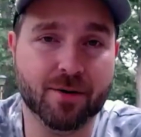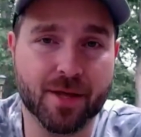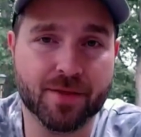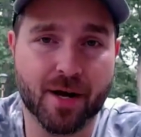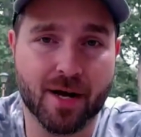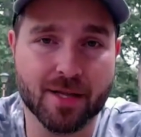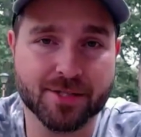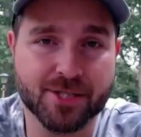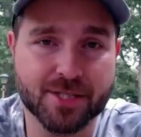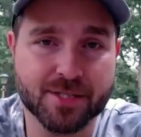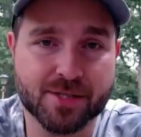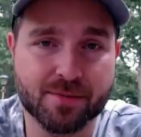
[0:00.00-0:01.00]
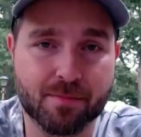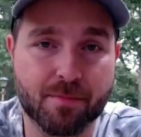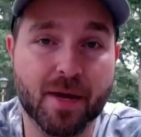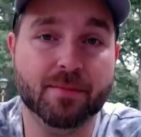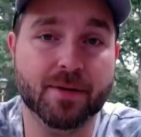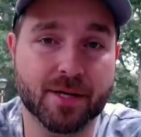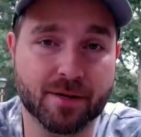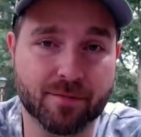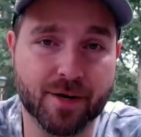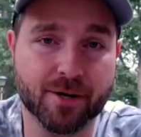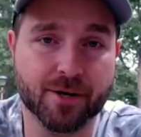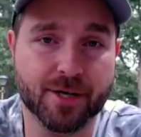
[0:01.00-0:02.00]
methodologies, maybe in a
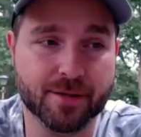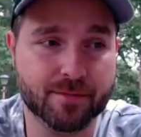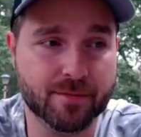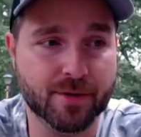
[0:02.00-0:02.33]
very,